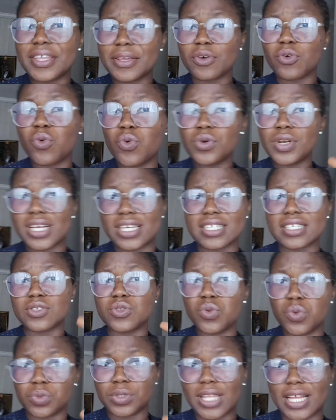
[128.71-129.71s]
owners
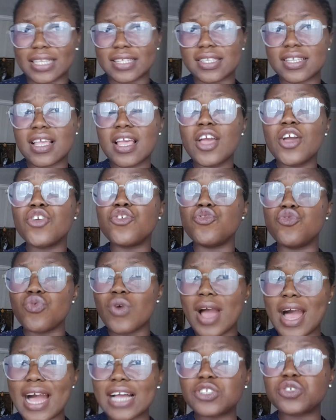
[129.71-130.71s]
know that you're
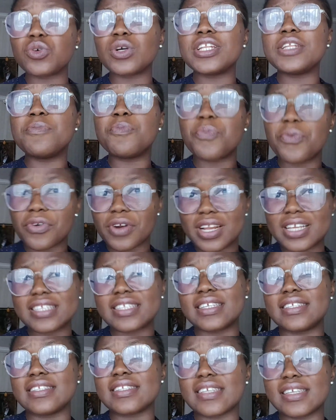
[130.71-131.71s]
actually
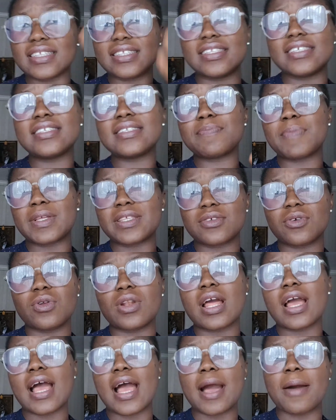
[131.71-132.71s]
present in this
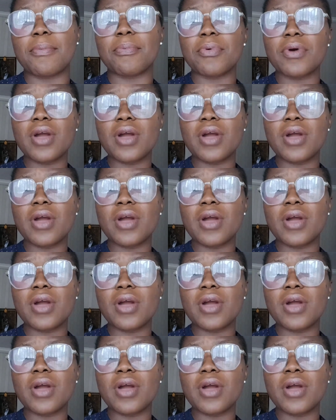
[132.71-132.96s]
particular app.